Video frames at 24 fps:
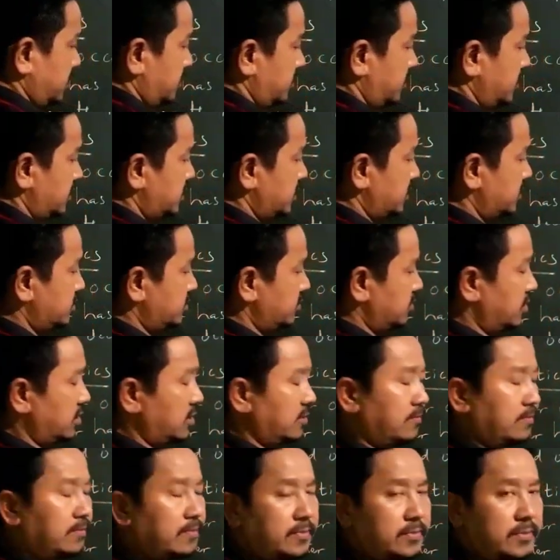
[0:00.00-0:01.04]
this is
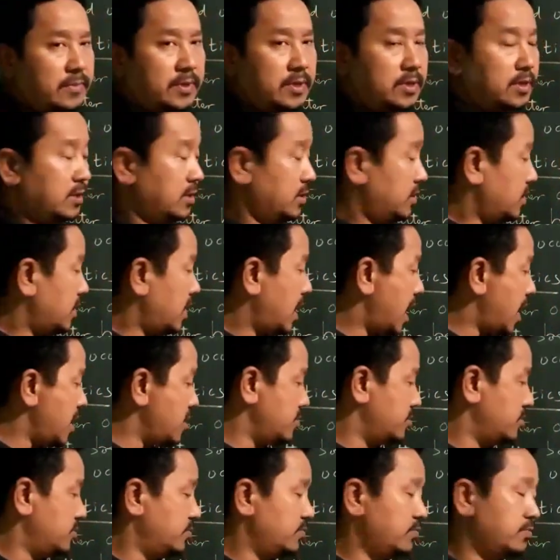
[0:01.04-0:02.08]
your
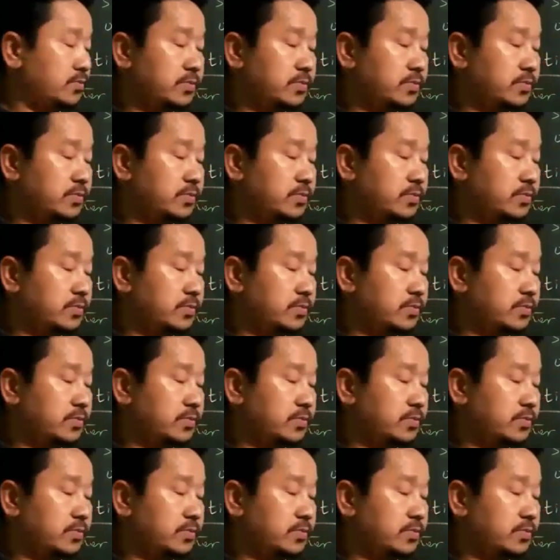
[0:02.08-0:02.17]
ion,